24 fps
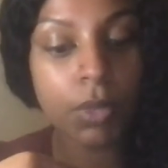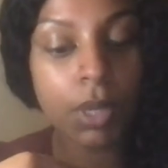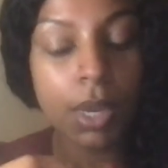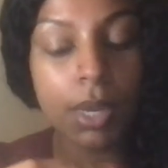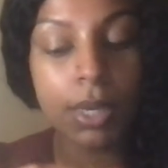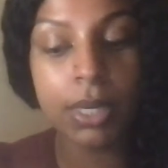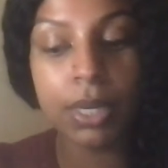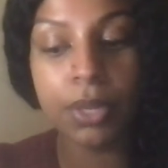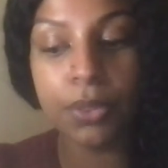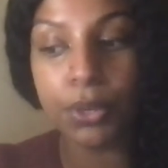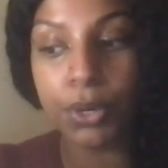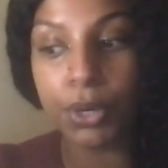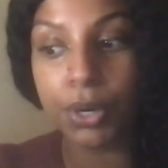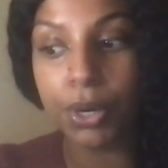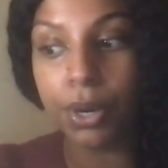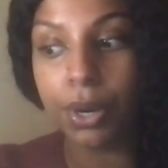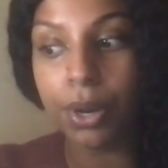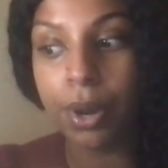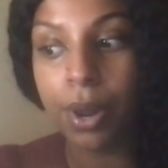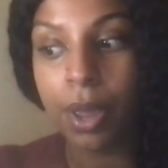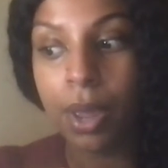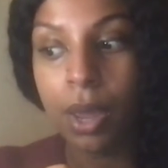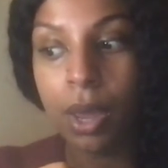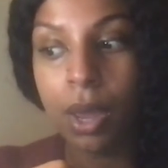
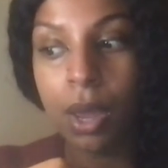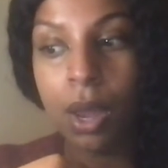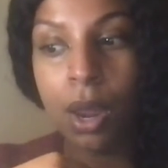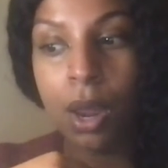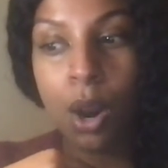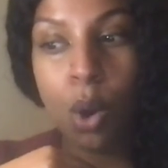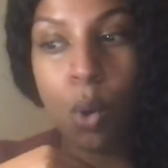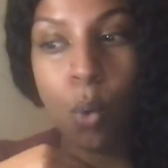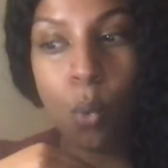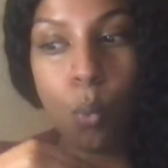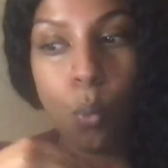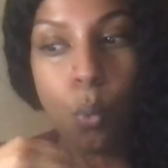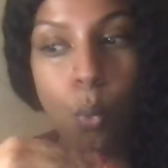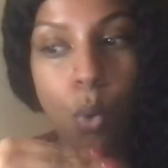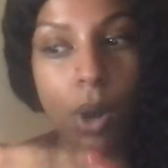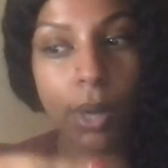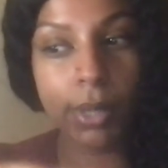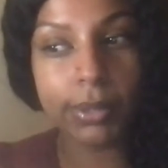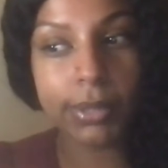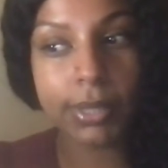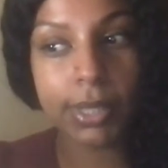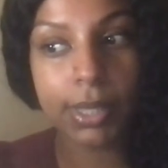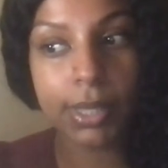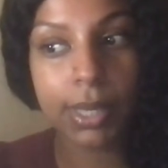either
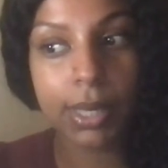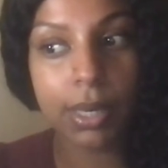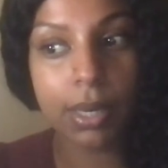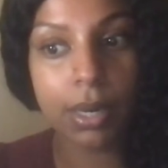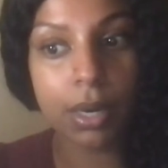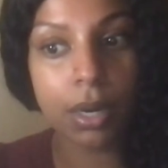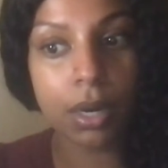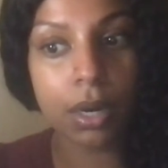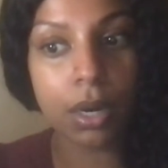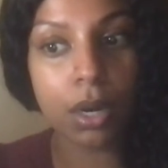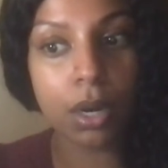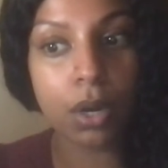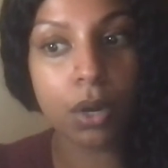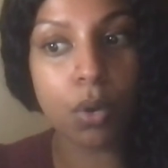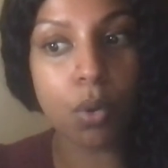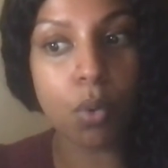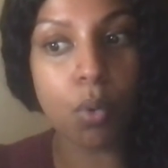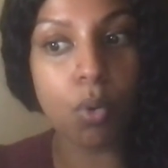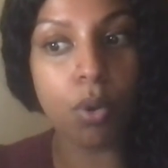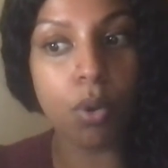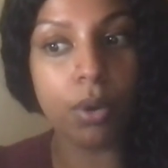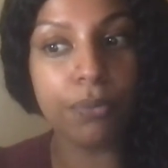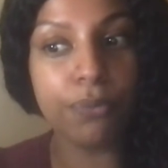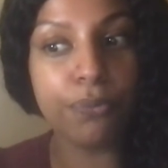want to hear
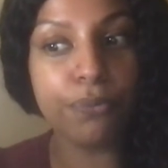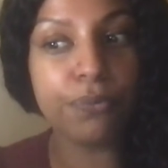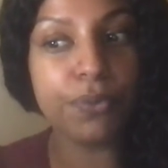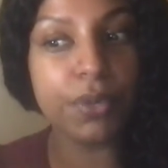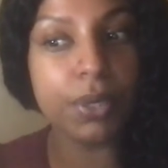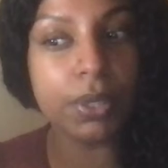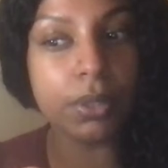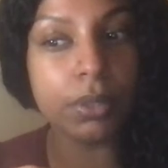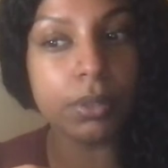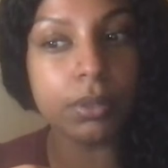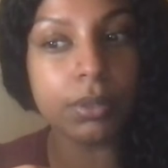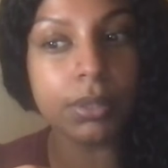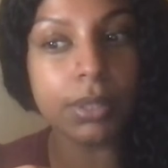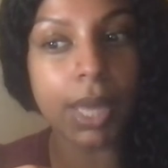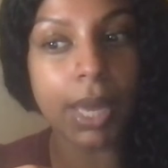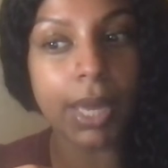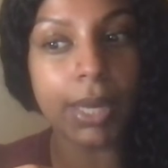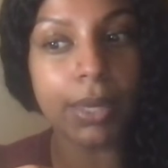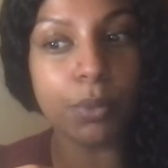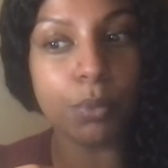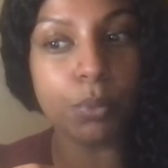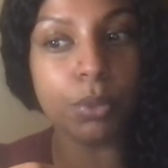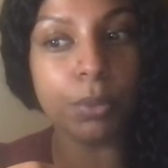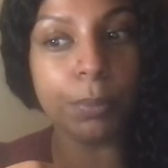or feel
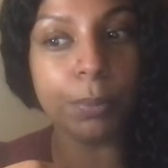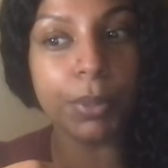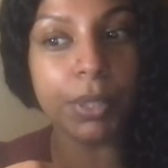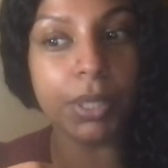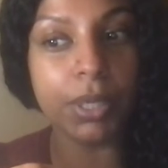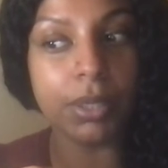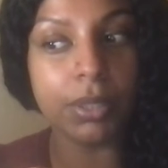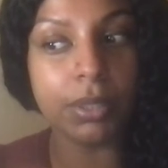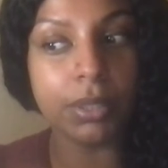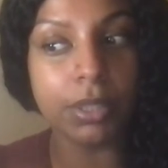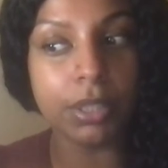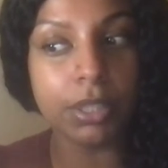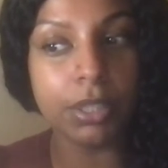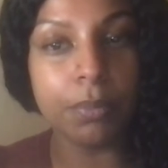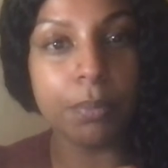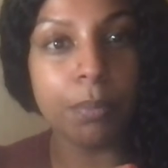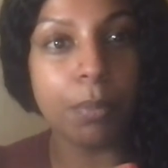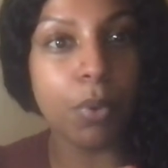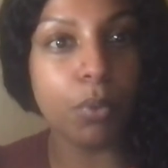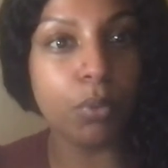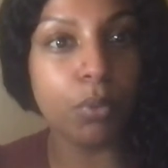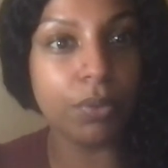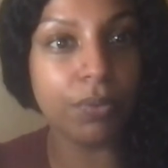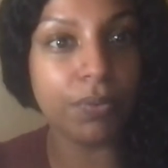like would be a good
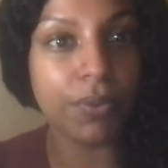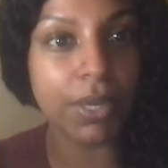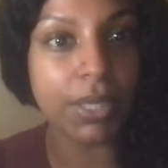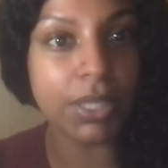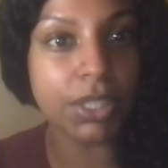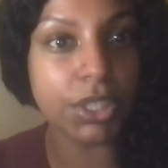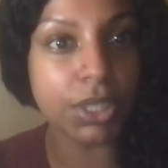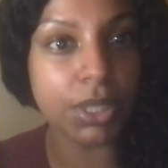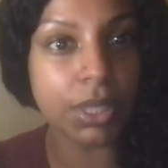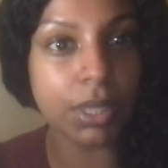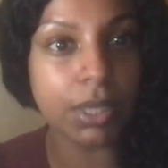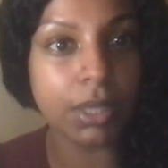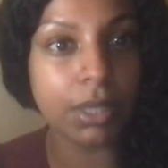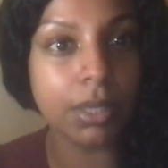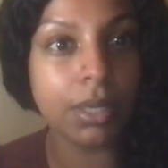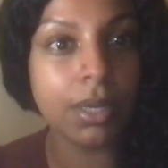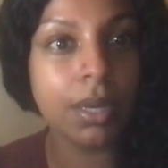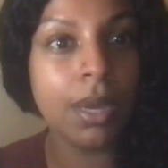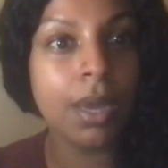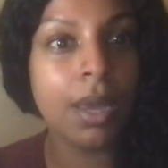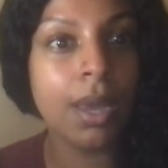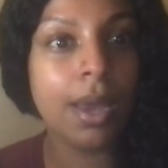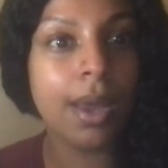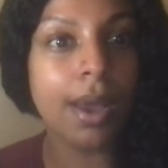motivation
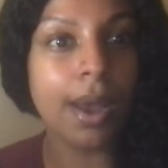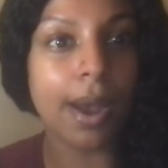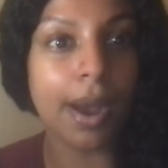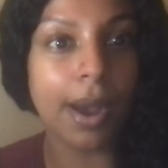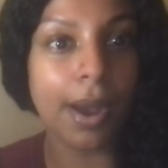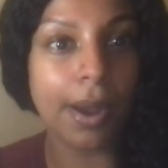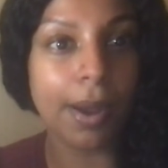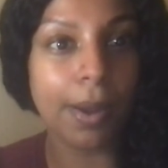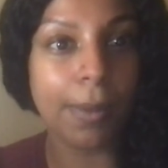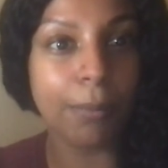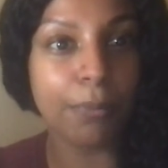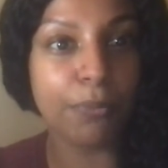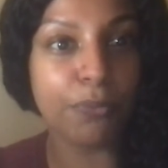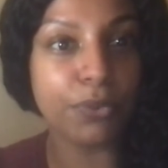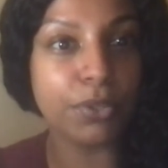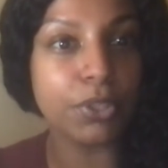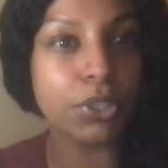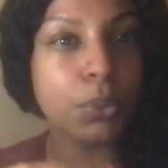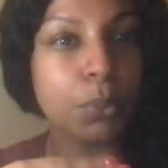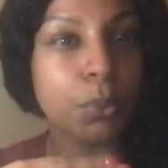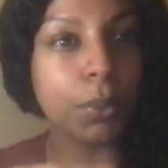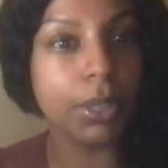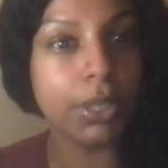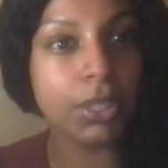for
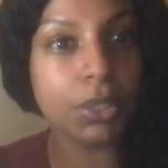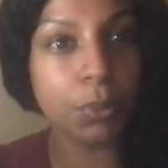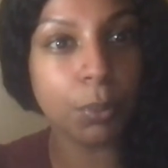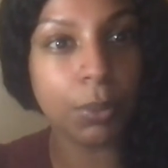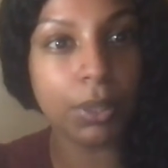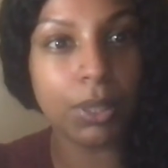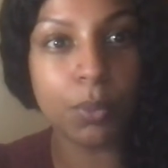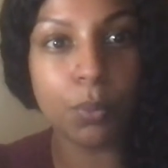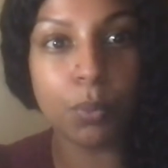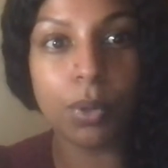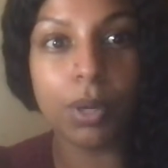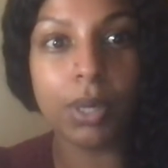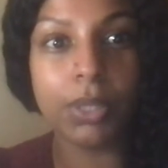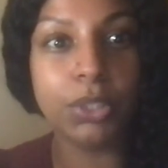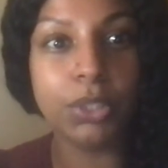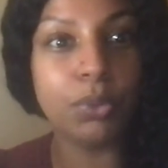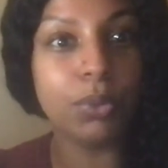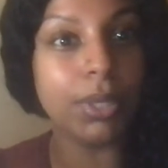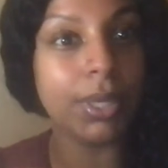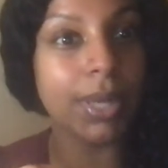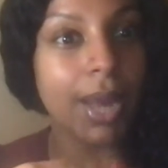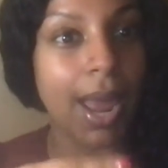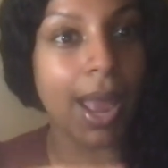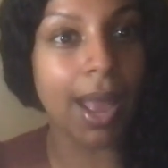2021, you
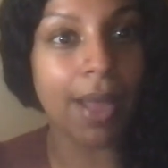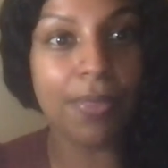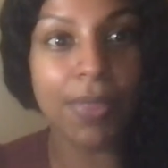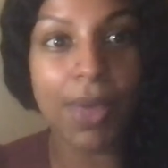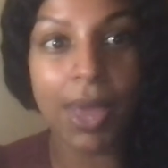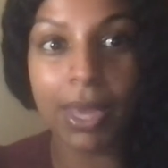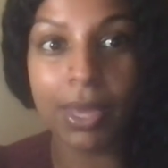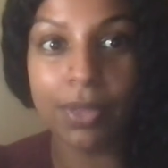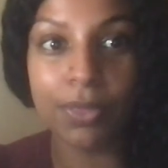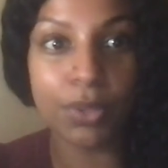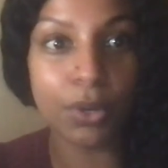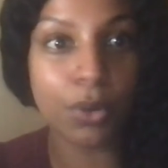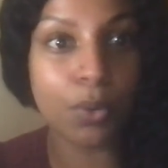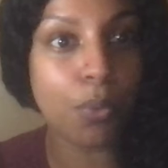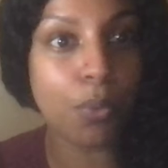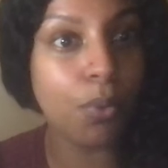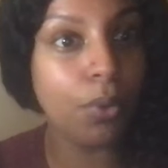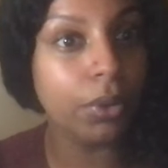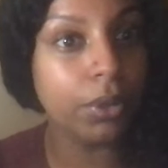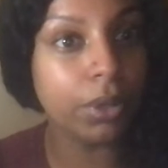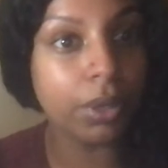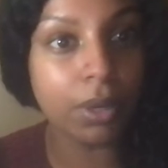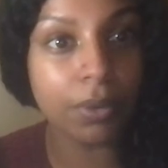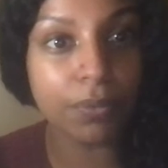can add that in the
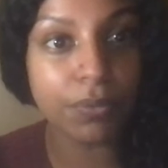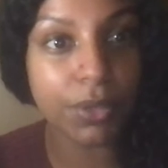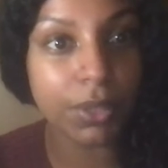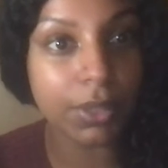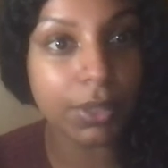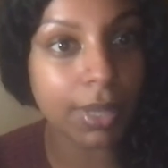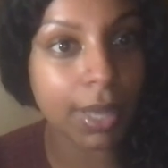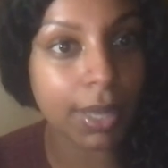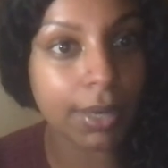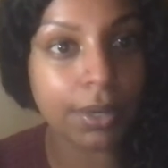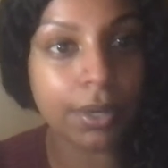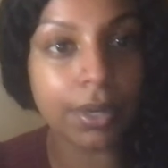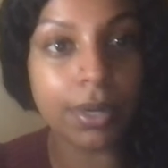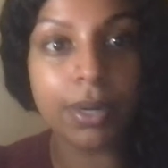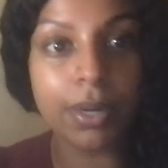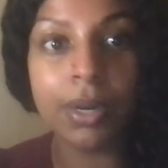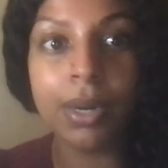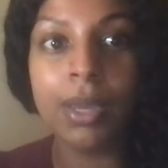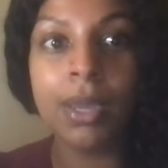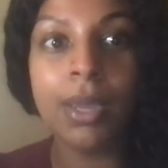corner of your letter.